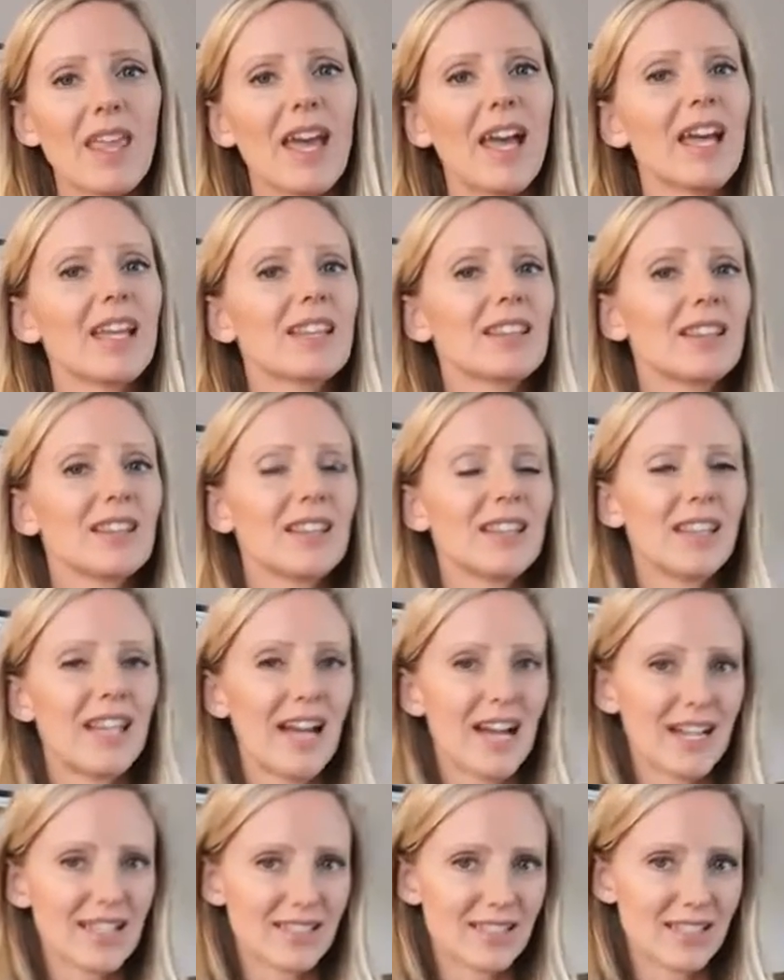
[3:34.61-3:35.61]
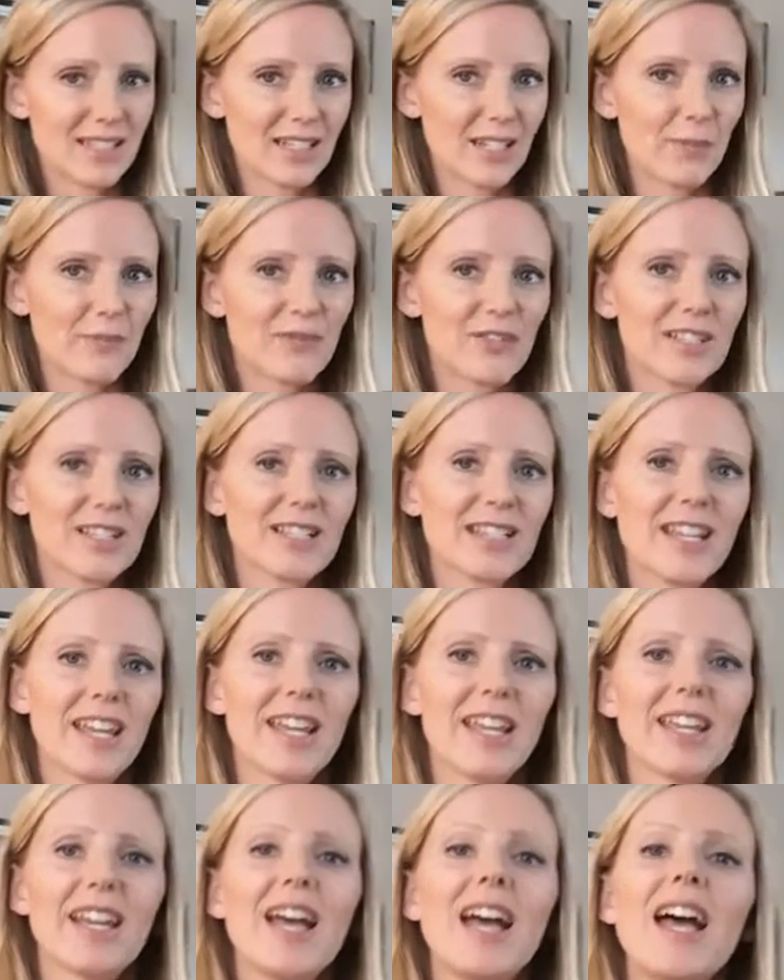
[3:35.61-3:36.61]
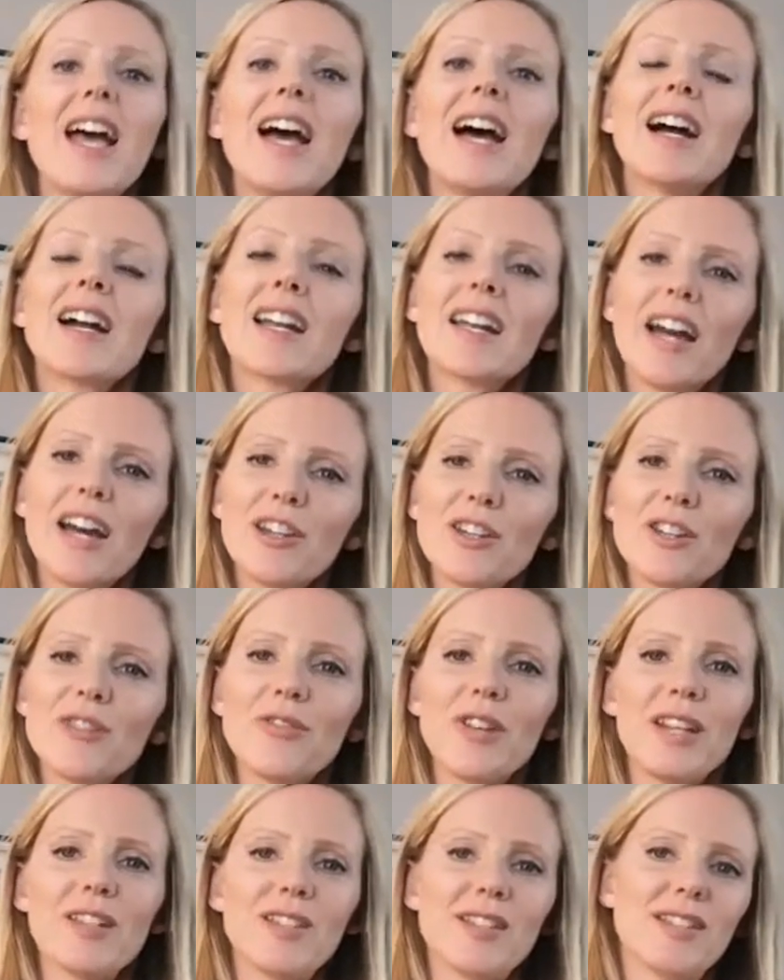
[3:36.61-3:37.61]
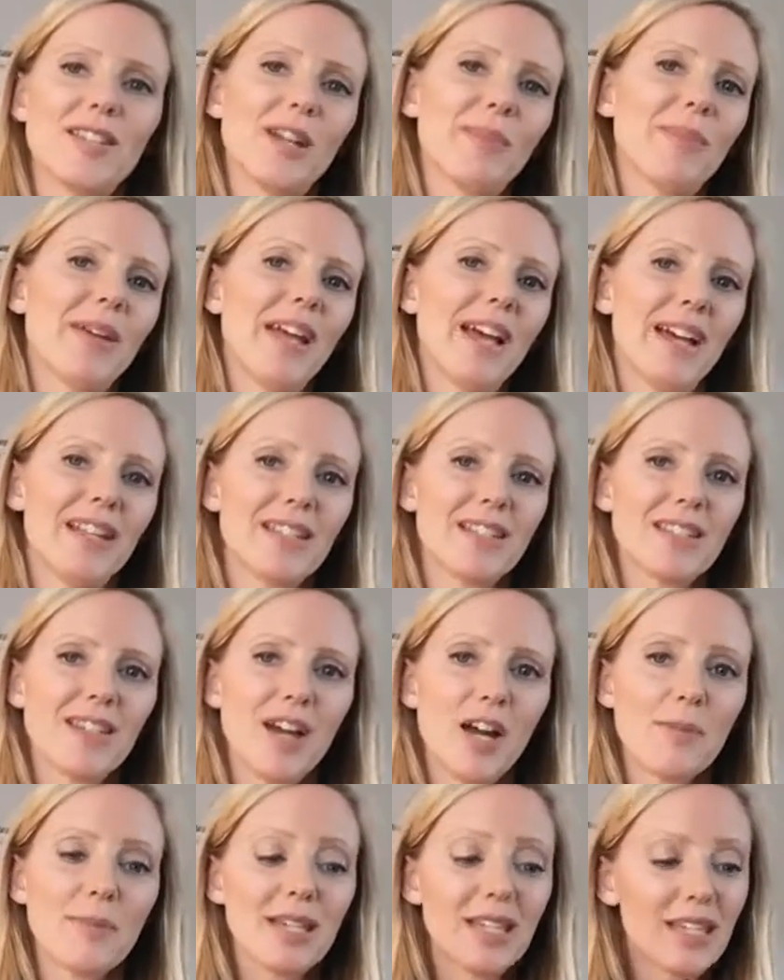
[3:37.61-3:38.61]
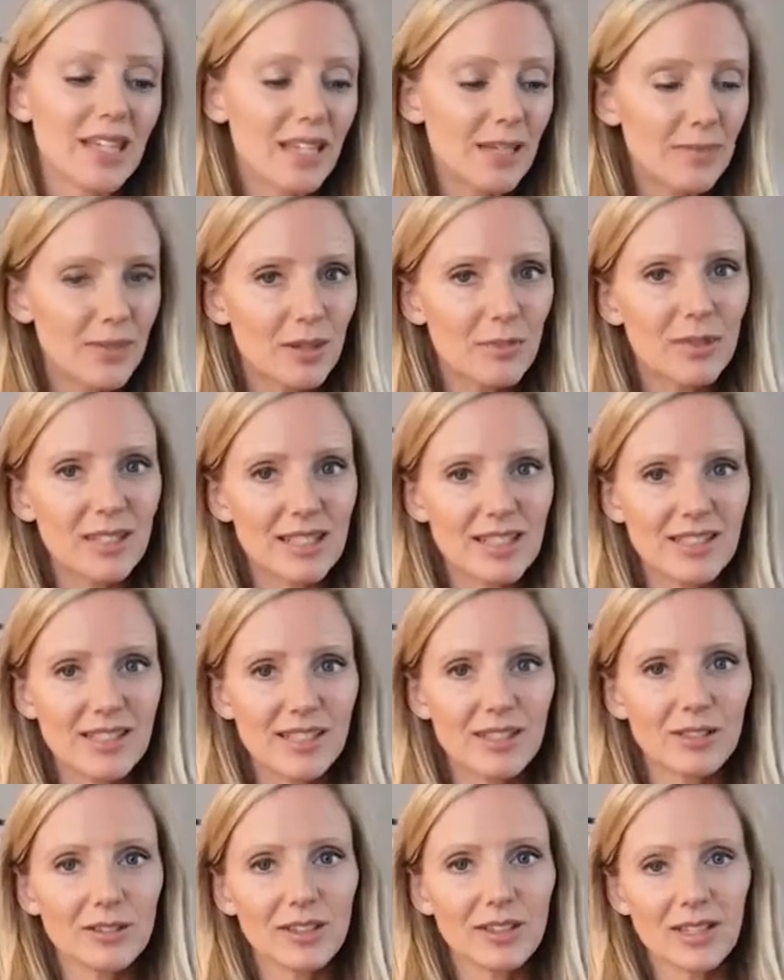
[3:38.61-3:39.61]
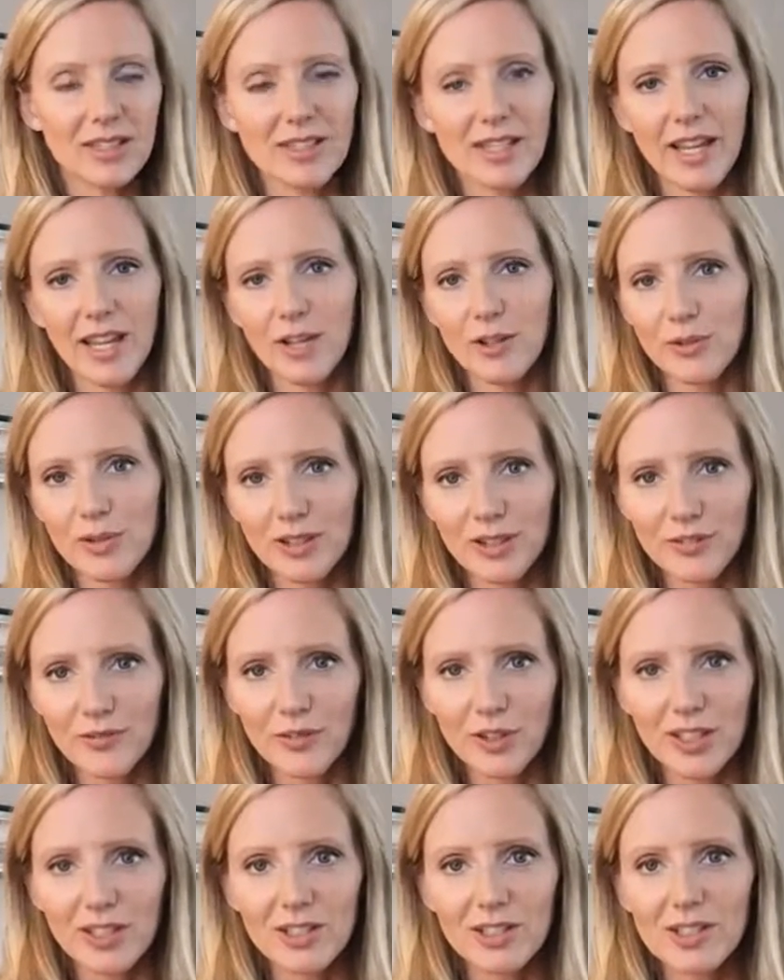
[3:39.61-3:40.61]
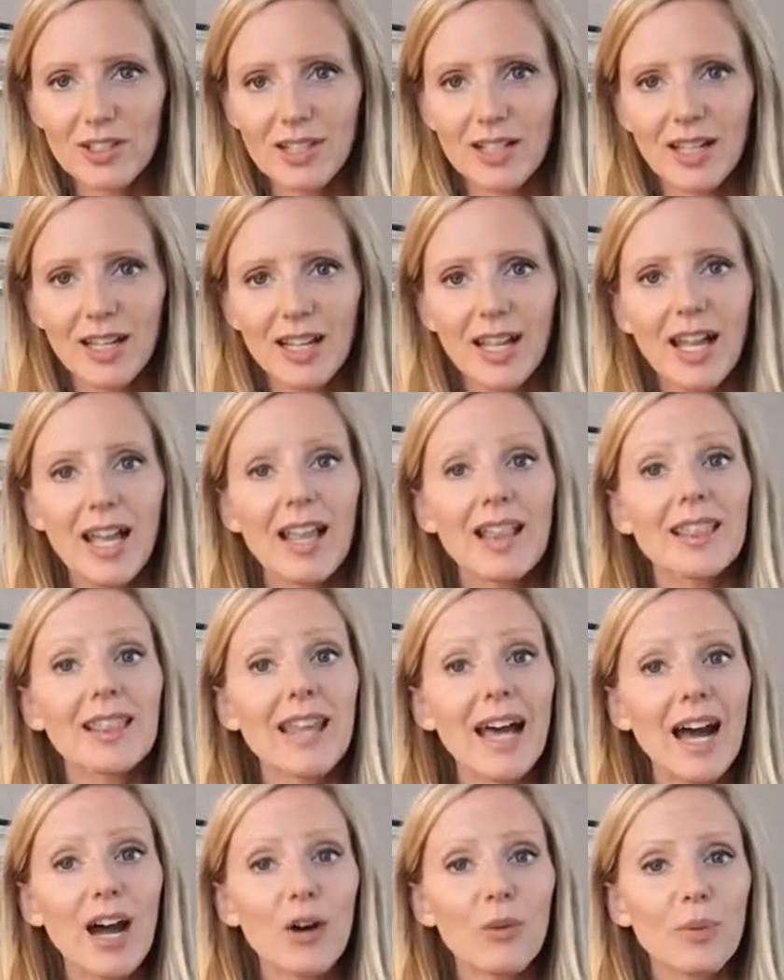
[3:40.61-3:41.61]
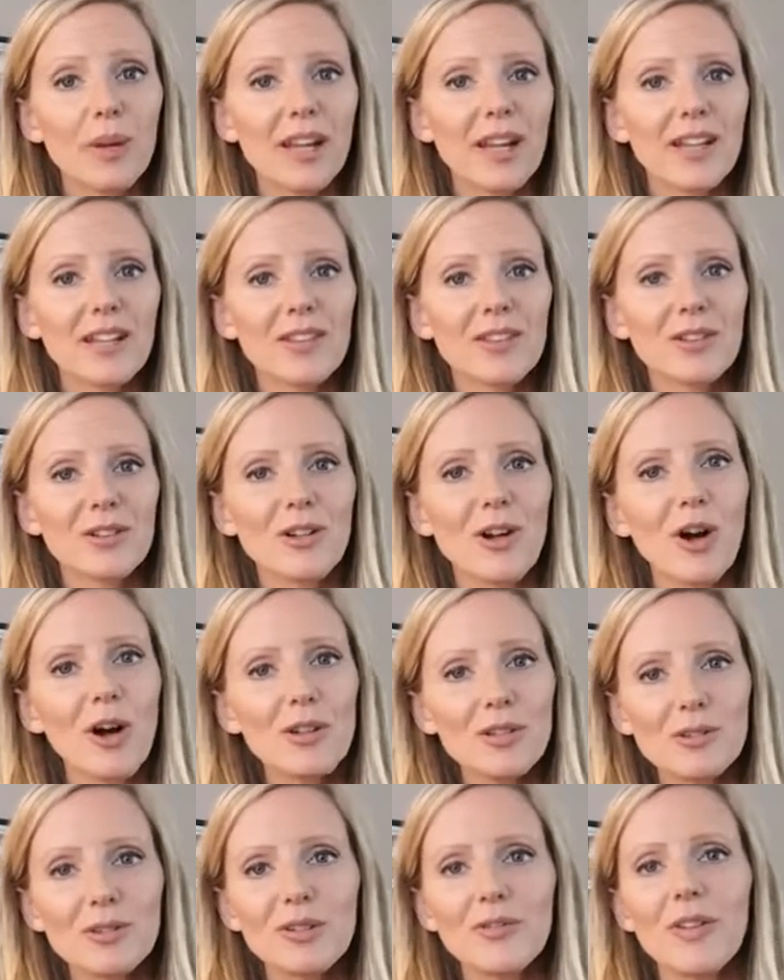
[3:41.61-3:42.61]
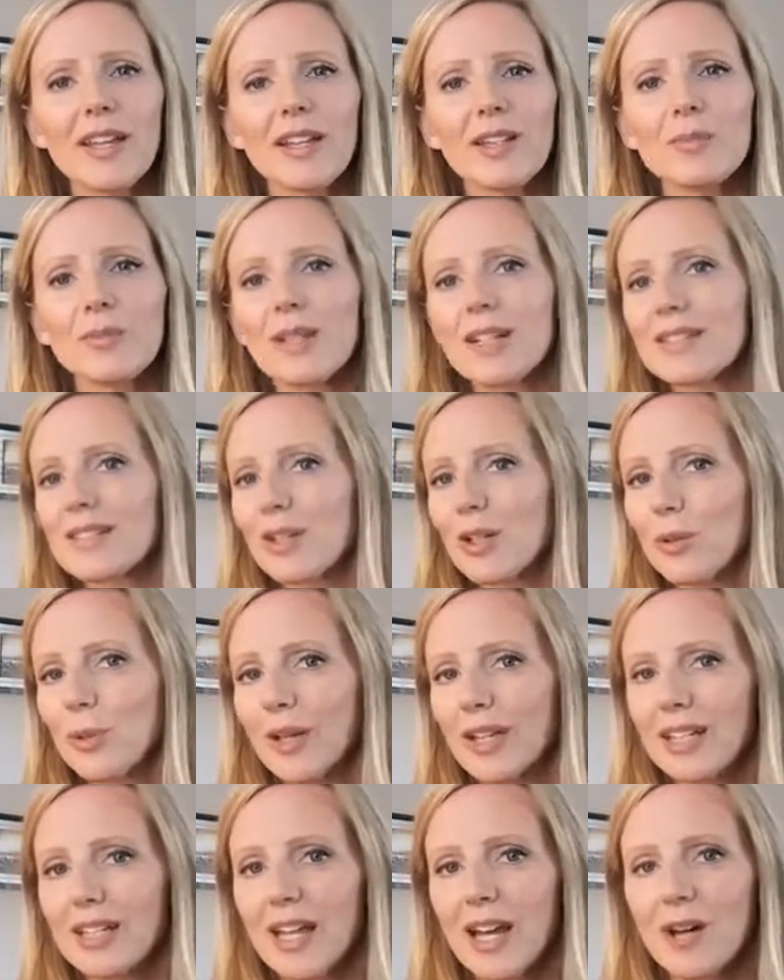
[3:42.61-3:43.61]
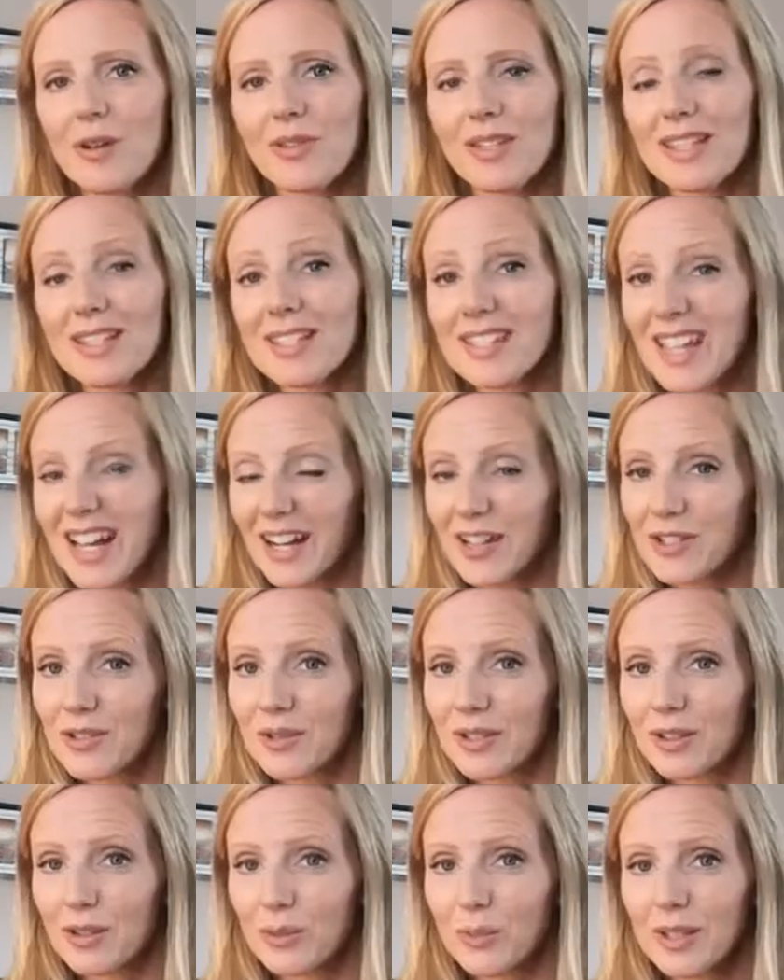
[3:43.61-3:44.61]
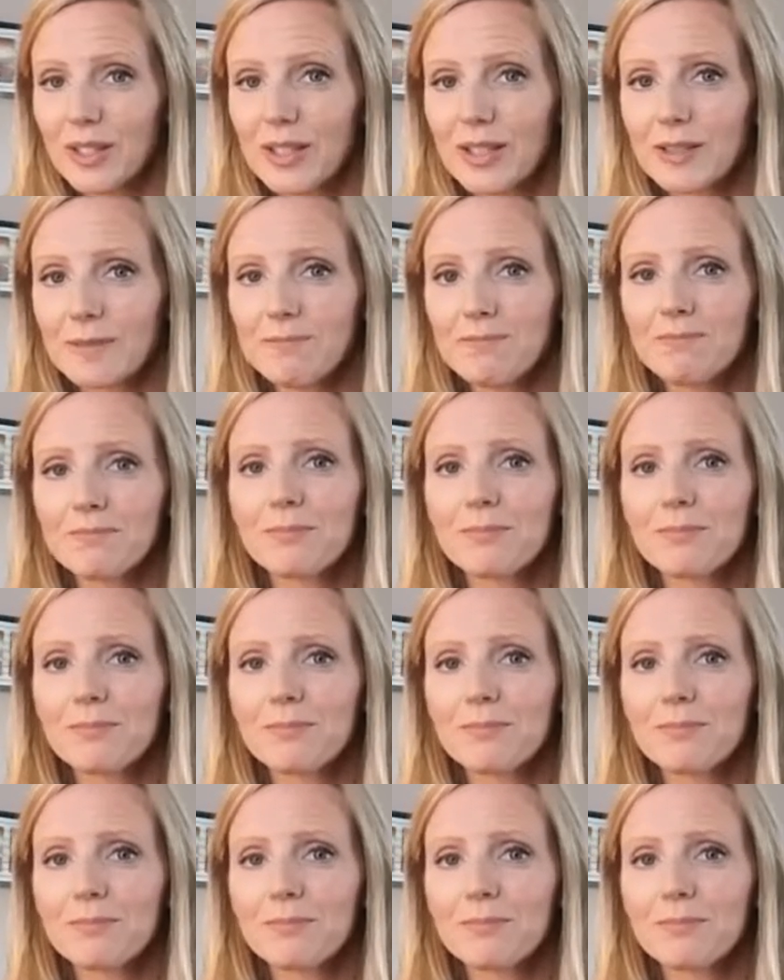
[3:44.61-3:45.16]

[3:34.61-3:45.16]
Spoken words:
And last tip for the day, cut your veggies up ahead of time and keep them in a sealed container in the fridge. That way, they're also available as a quick and healthy snack during the week.